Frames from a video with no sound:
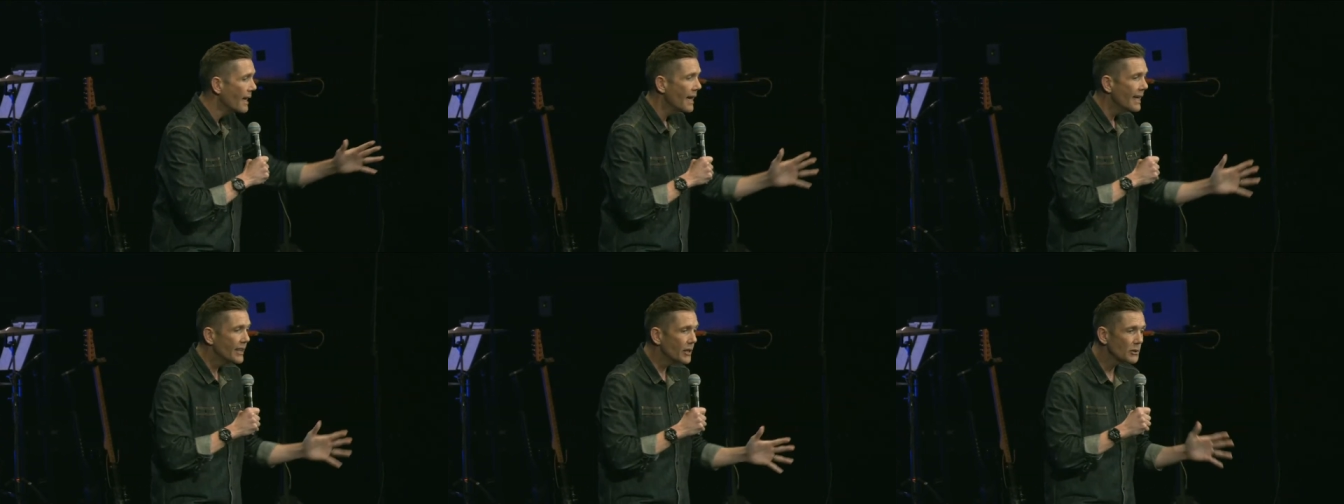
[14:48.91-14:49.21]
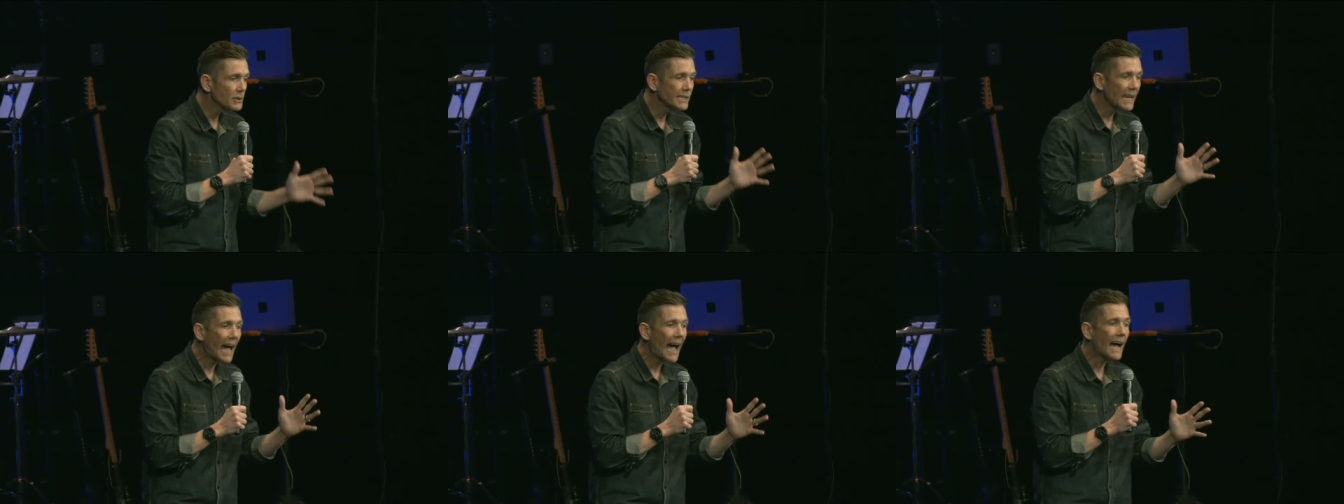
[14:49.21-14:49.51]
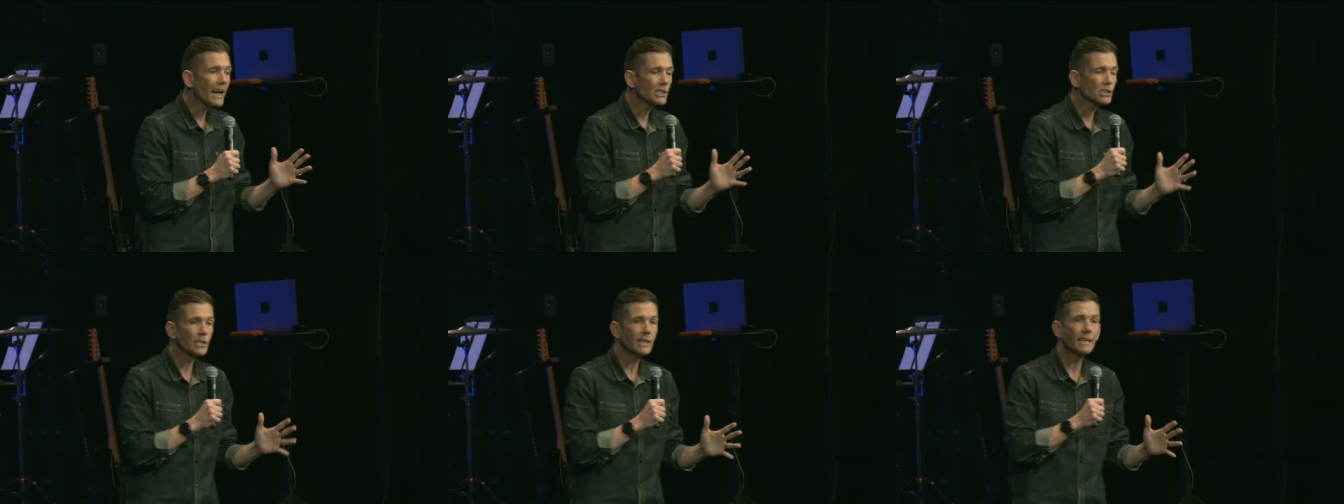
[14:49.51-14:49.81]
There was
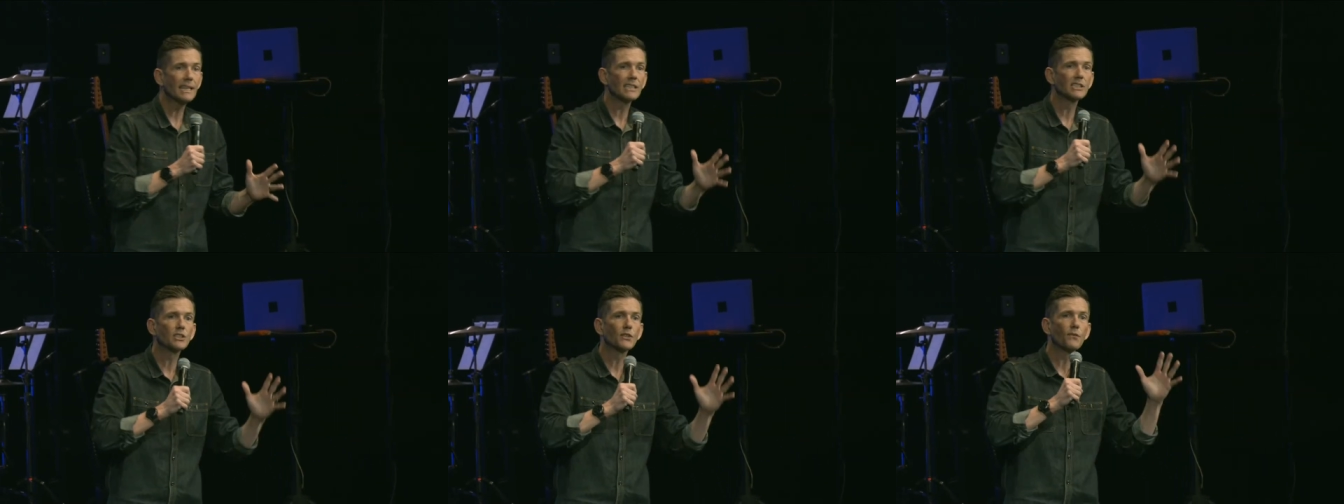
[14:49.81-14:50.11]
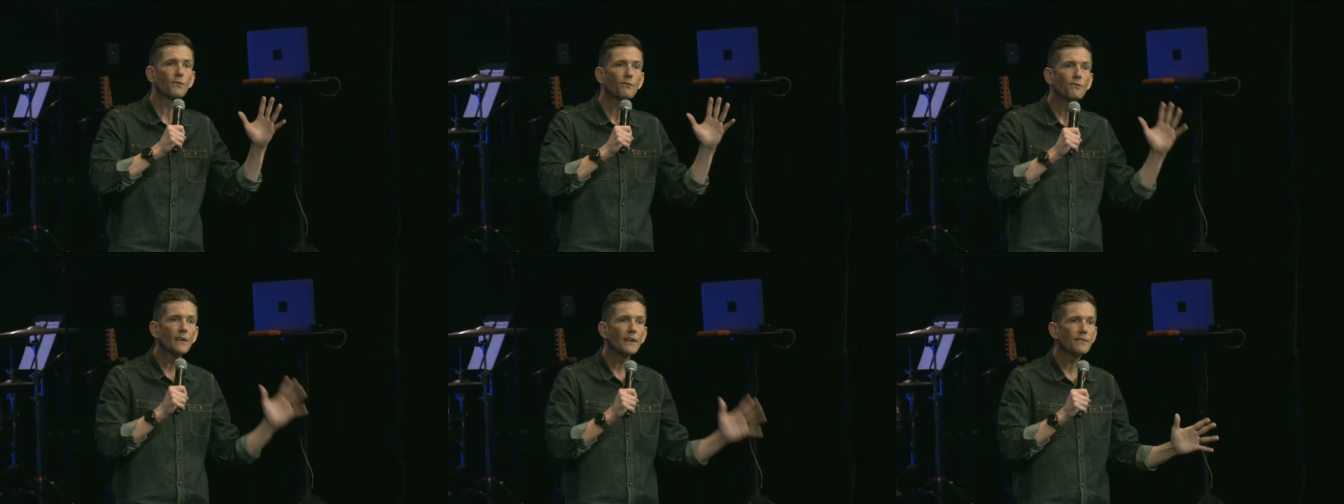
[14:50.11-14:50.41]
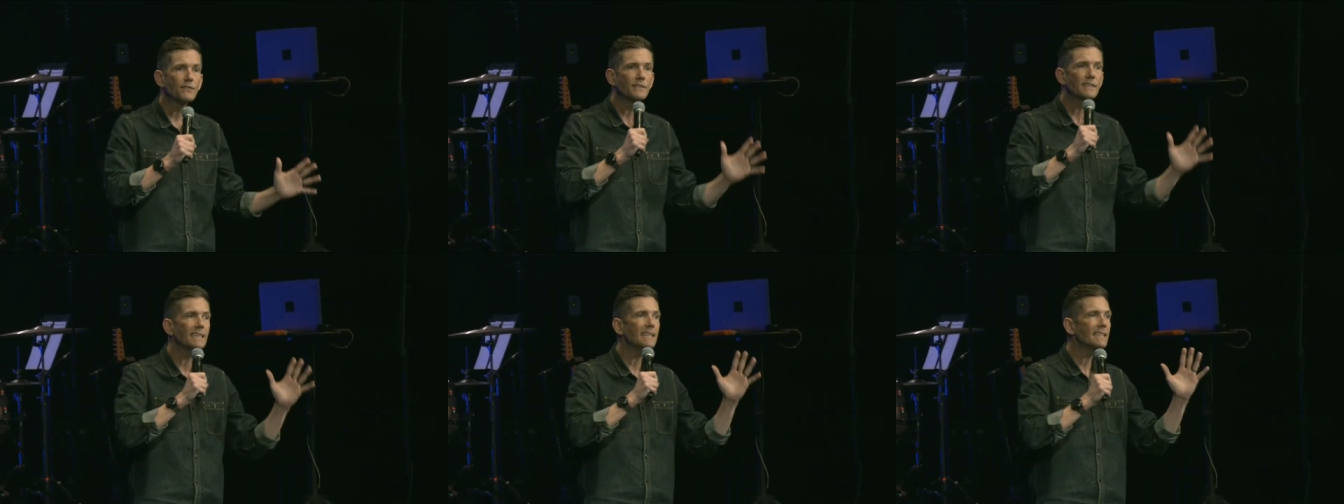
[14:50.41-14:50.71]
actually this
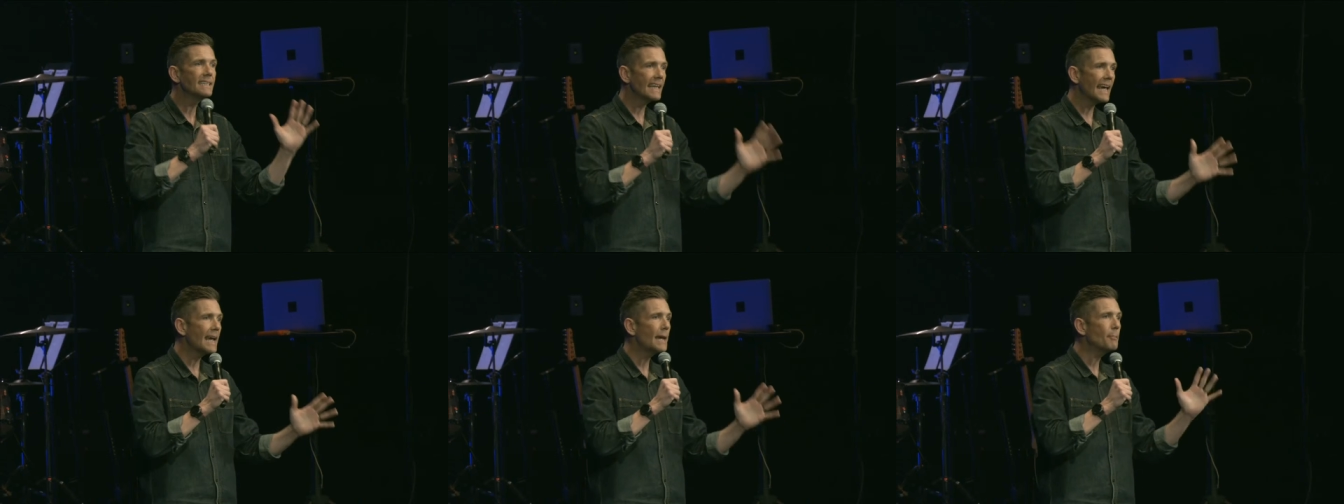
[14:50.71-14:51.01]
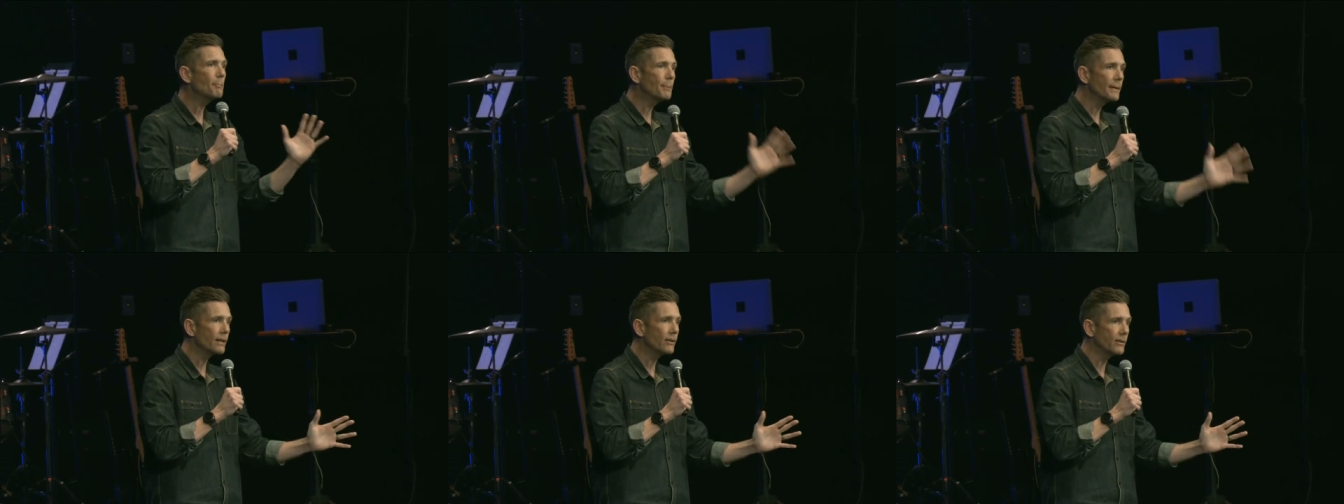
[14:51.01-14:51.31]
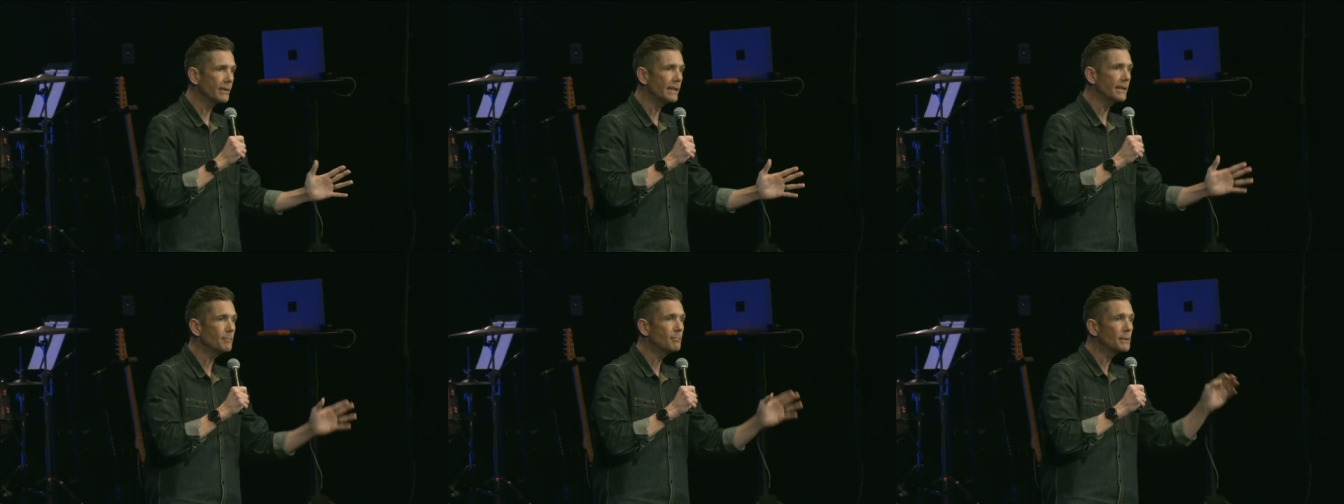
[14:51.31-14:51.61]
50 day
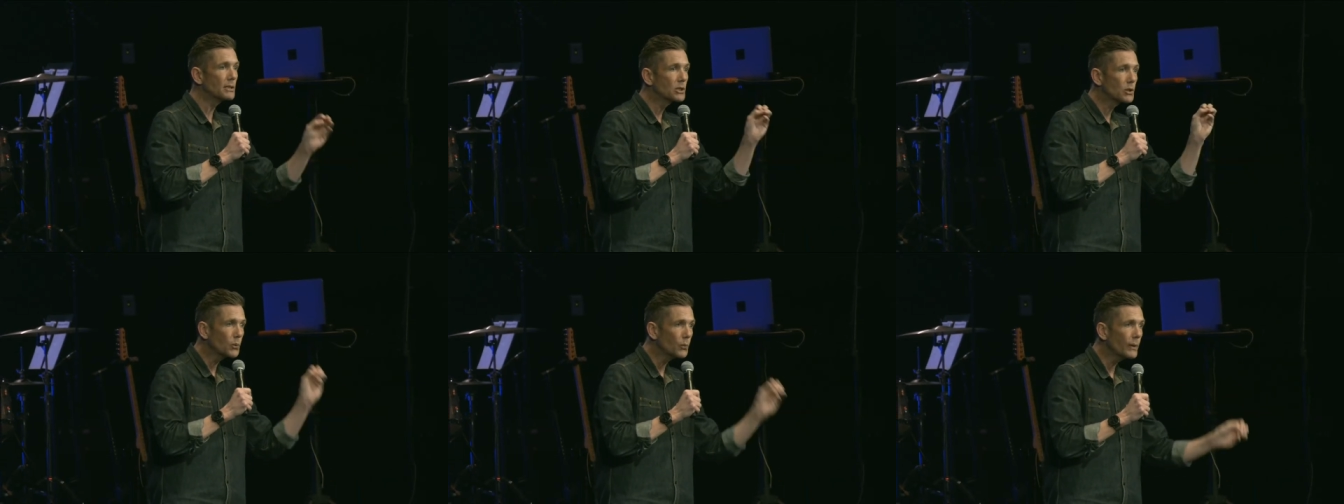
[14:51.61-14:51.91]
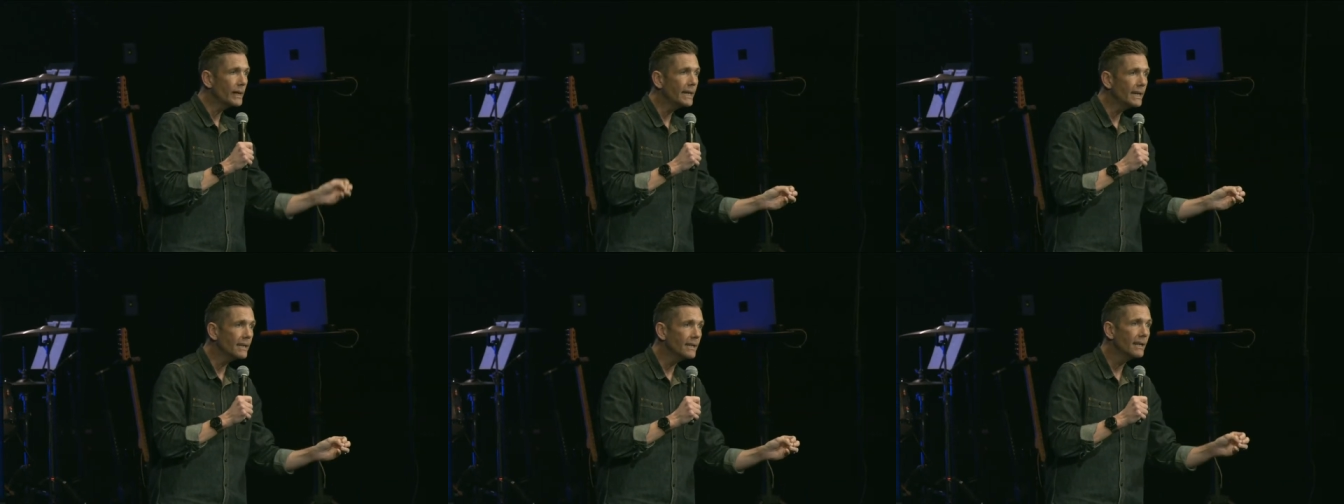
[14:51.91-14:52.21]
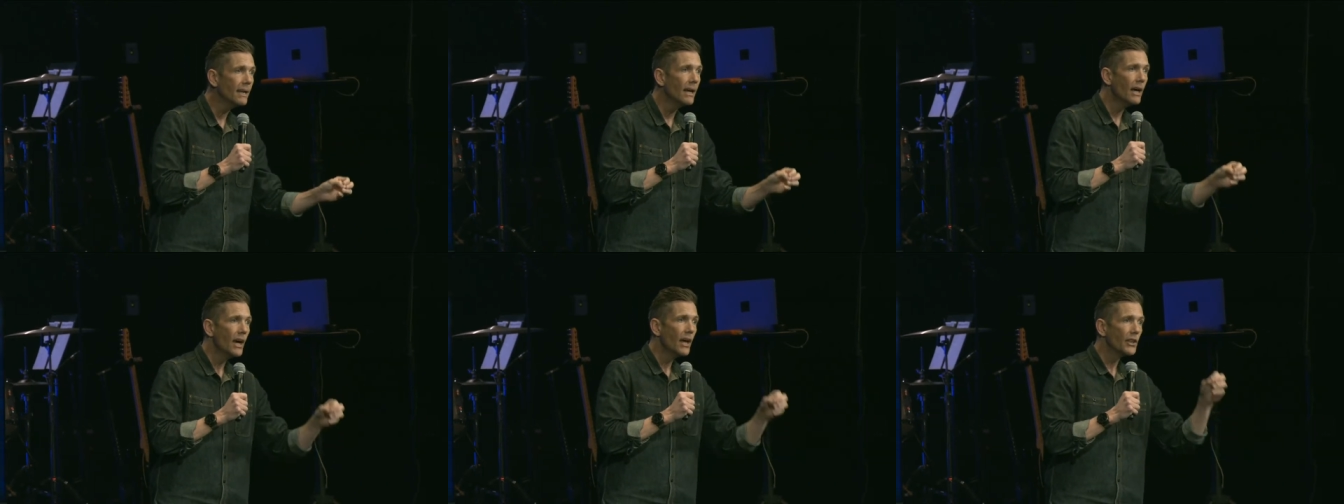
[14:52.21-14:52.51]
period between
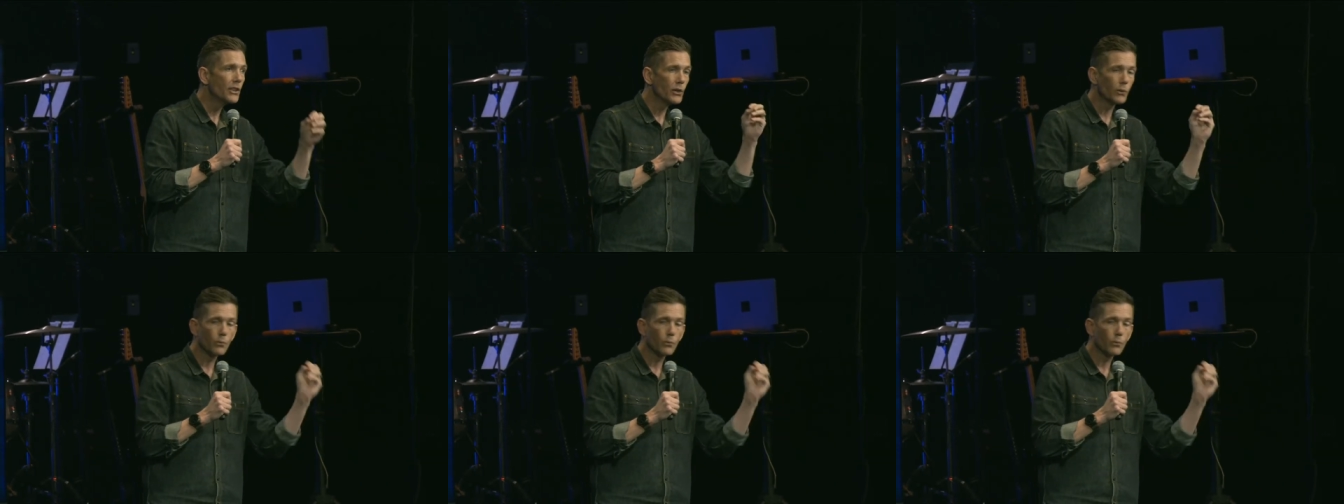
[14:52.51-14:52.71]
the